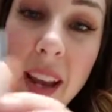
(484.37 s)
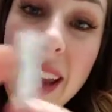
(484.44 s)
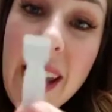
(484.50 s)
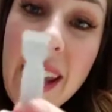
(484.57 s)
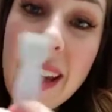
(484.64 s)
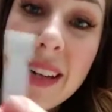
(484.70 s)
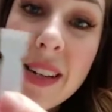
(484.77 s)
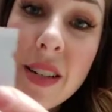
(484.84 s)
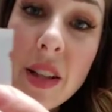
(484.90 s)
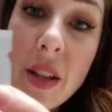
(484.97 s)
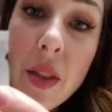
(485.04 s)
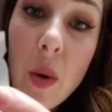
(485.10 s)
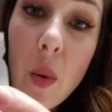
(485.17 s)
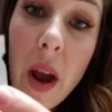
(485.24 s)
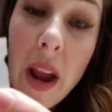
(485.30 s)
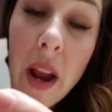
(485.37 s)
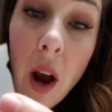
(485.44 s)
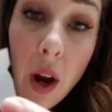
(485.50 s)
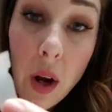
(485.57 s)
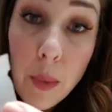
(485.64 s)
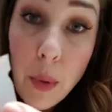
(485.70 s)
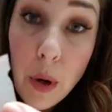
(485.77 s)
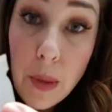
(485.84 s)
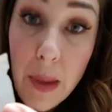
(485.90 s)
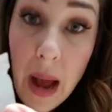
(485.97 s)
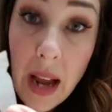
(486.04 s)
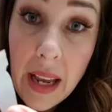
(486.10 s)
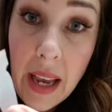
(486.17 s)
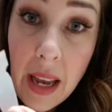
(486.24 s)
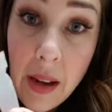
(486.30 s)
and the white cardboard
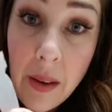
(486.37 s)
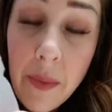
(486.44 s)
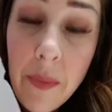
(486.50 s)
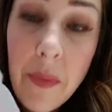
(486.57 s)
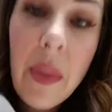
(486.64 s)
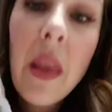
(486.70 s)
backing.